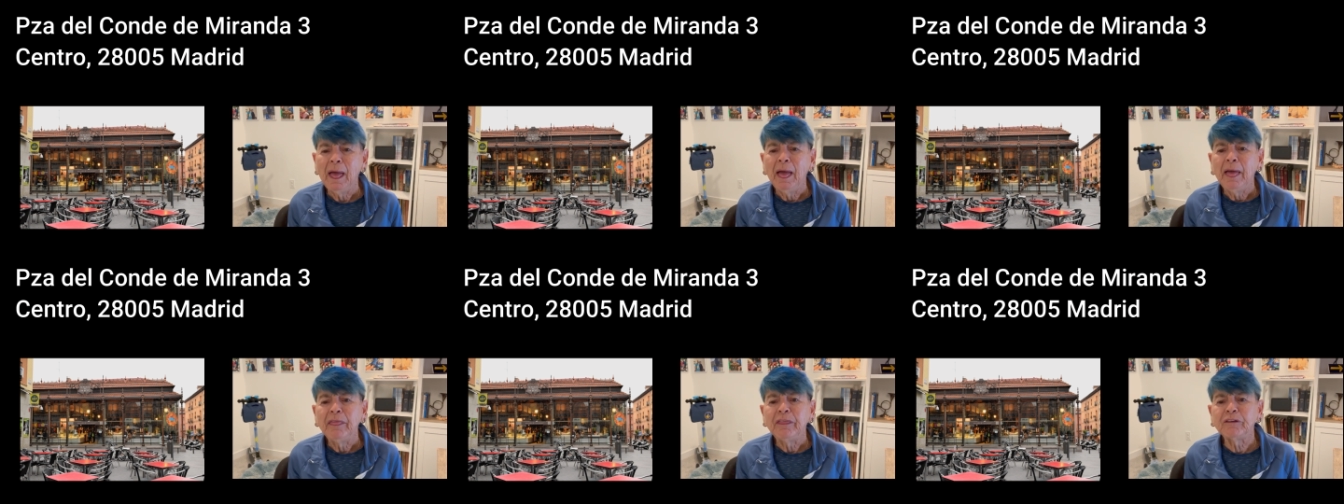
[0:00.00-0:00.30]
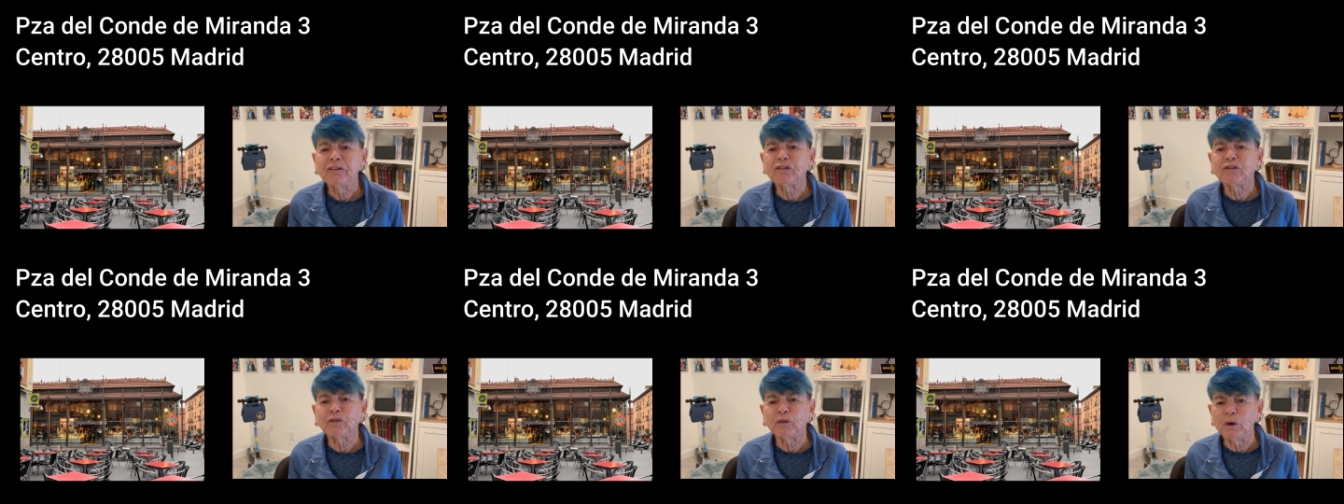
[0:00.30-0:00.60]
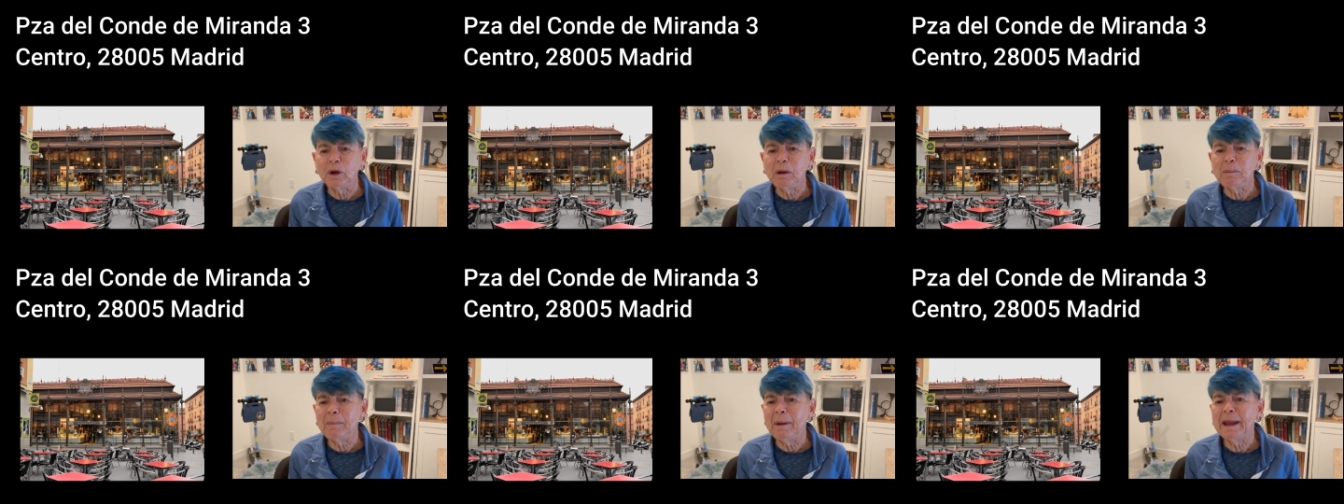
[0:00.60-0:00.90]
The
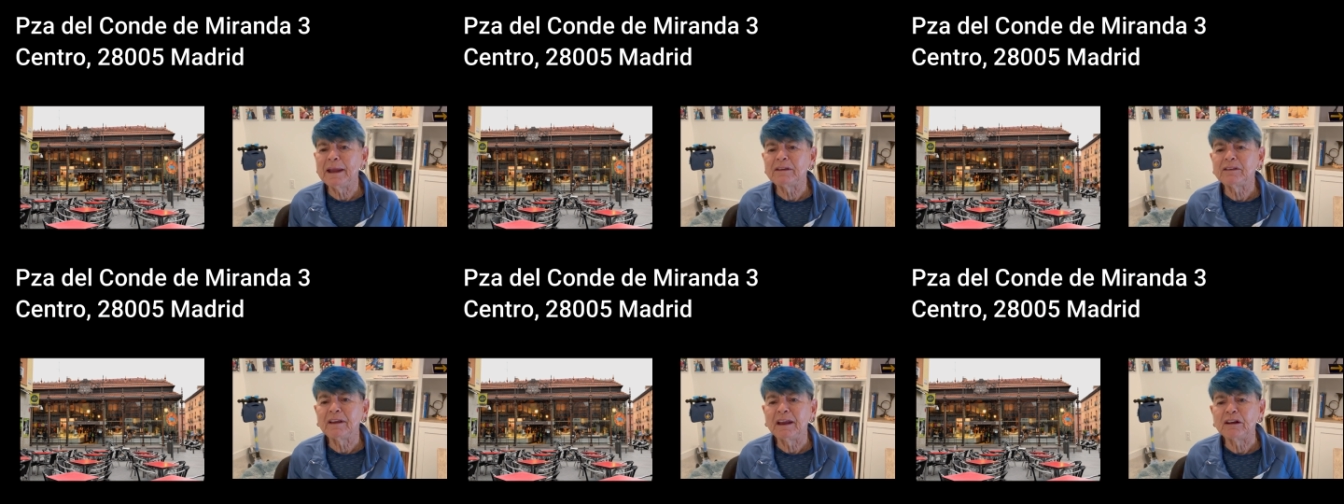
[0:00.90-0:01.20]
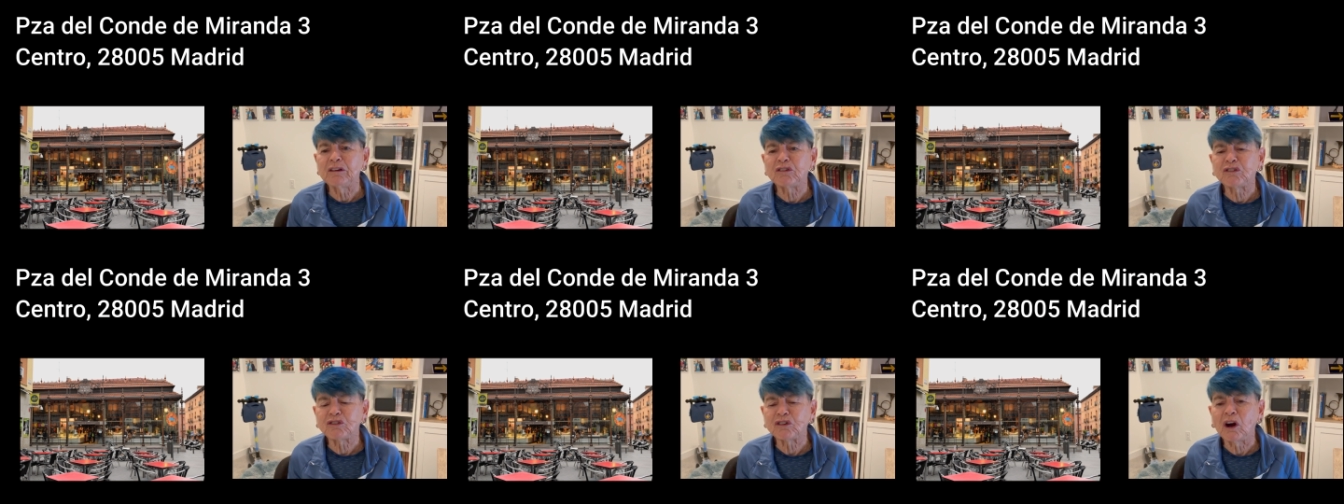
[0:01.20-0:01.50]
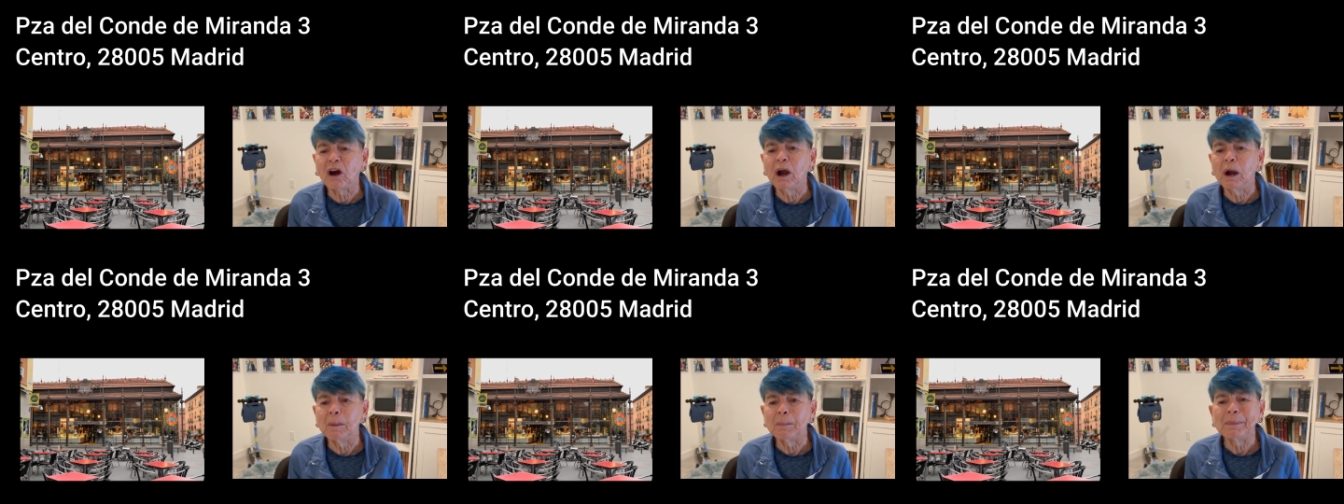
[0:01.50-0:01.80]
street makes a
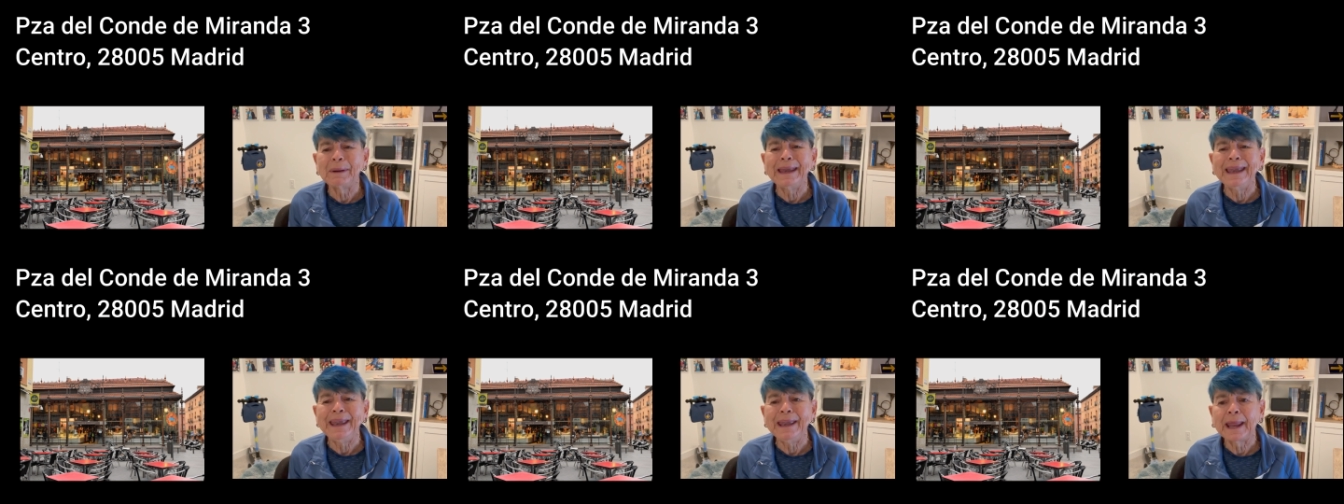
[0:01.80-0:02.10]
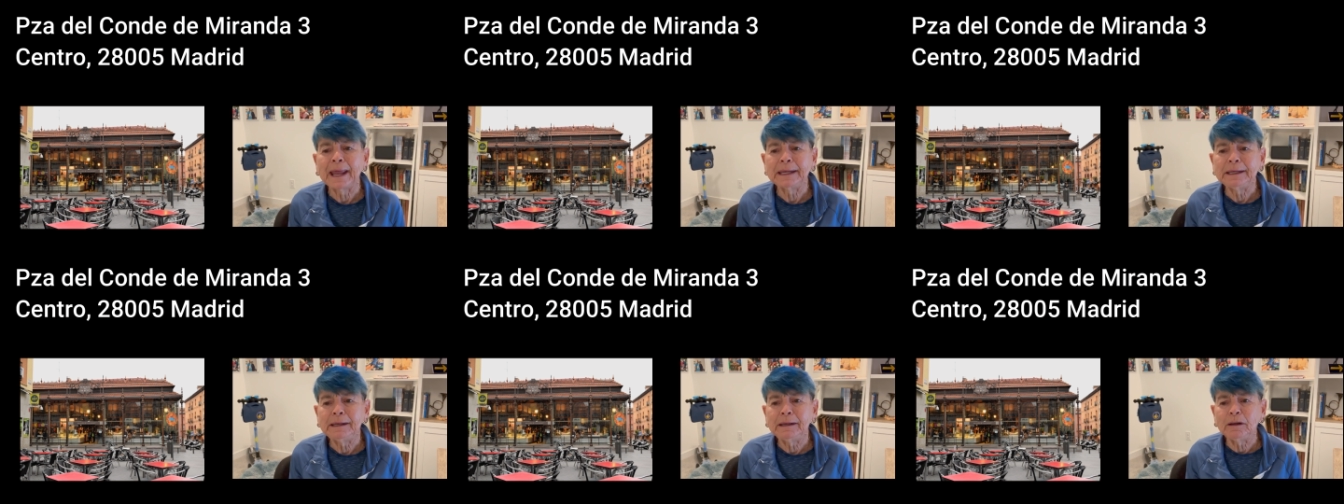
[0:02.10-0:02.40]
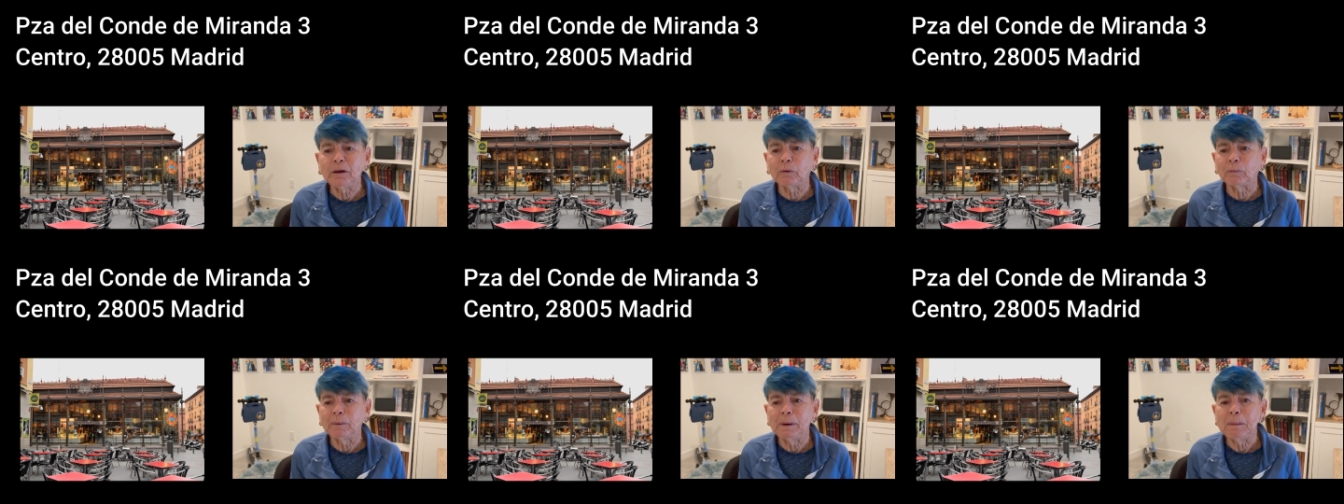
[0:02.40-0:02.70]
sharp
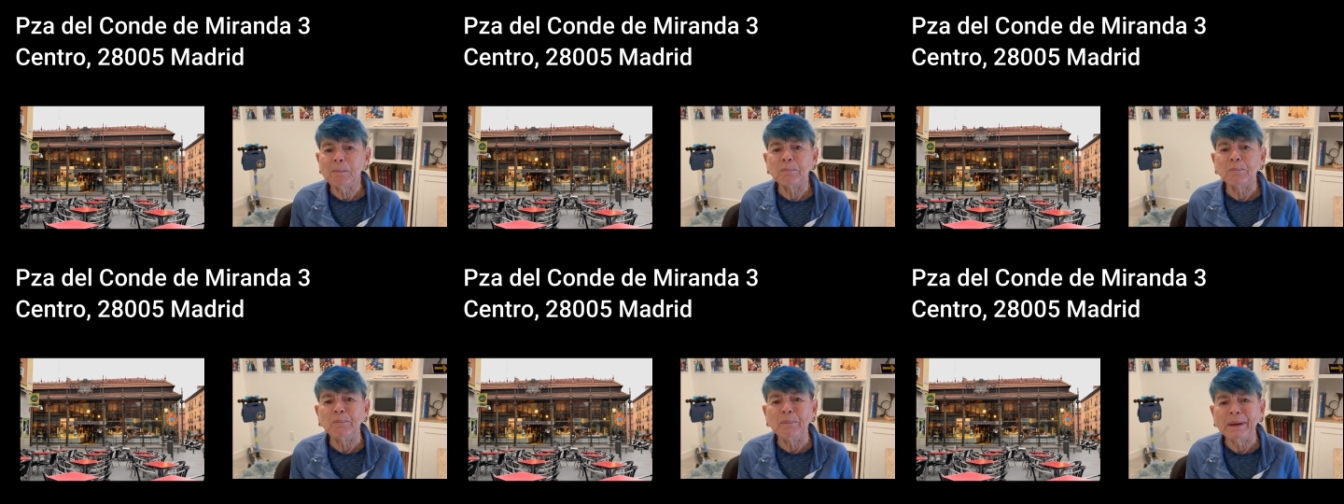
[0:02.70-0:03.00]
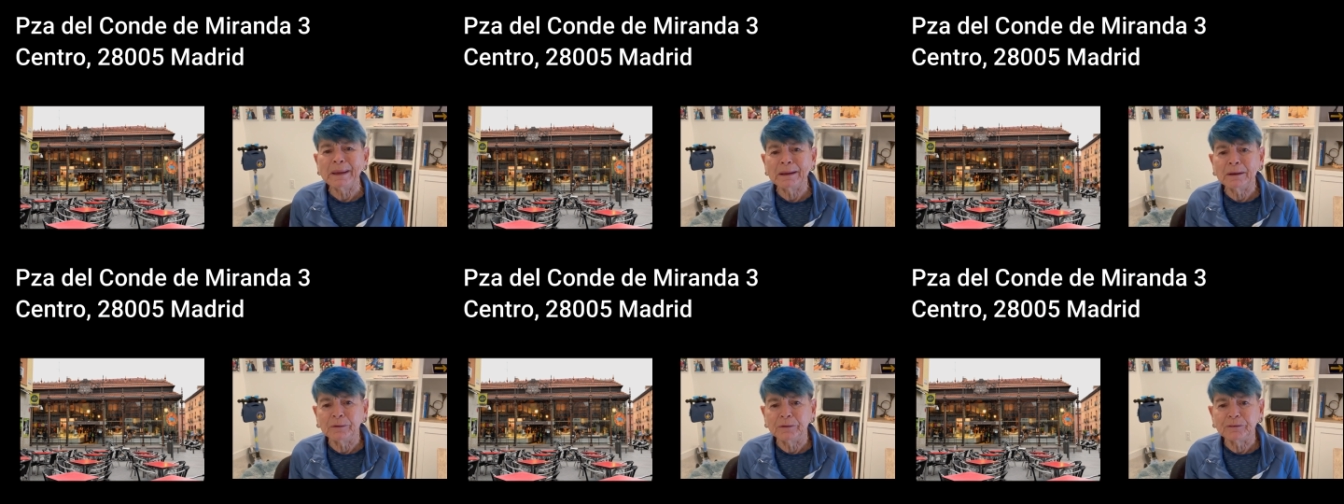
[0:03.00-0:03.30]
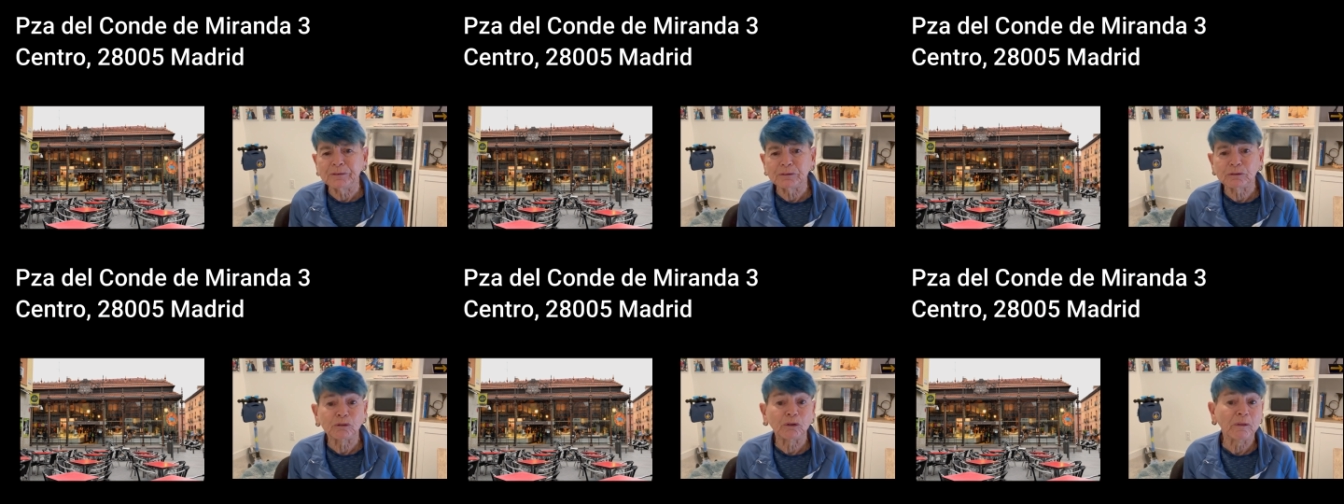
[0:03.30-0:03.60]
90-degree
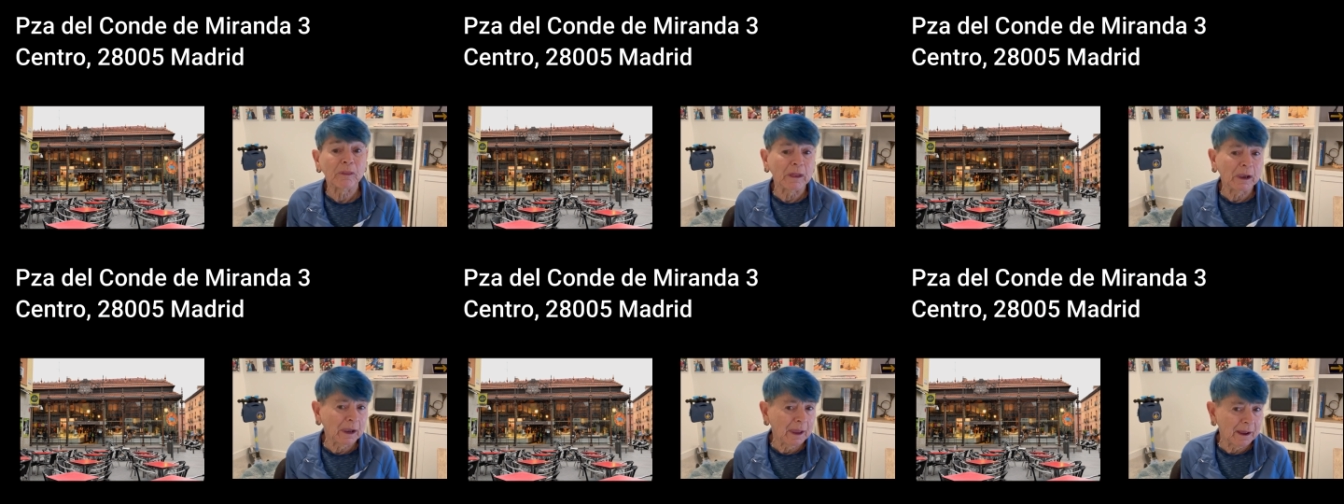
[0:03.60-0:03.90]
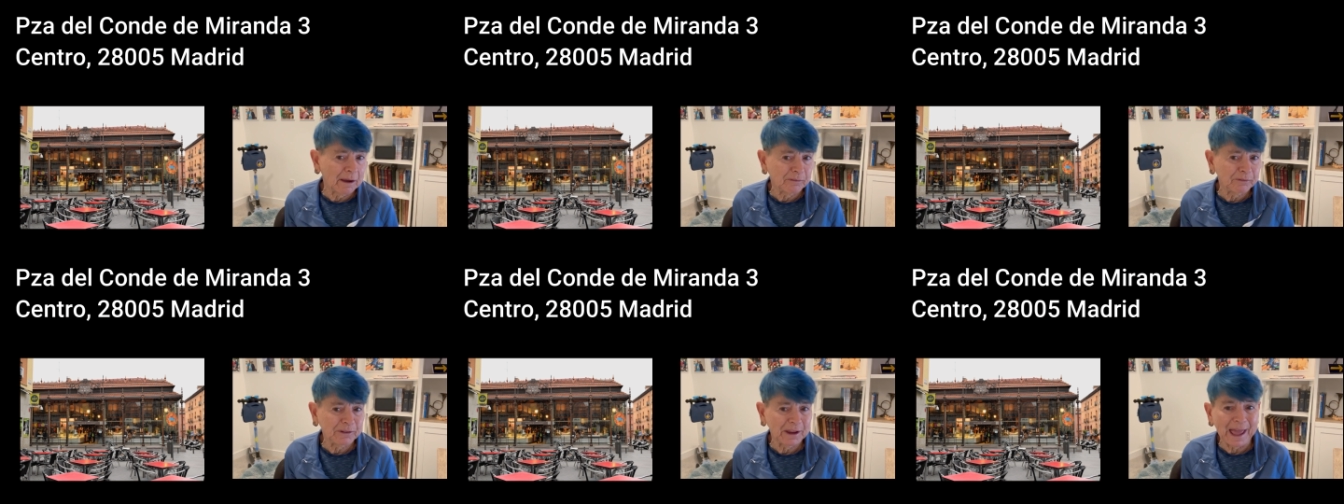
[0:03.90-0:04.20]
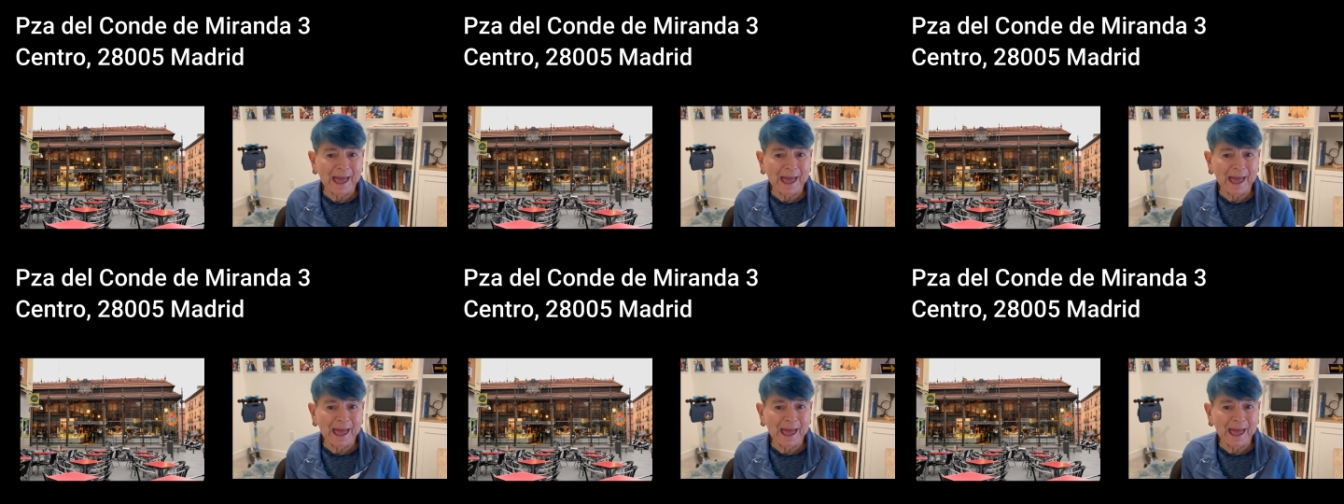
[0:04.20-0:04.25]
bend to the left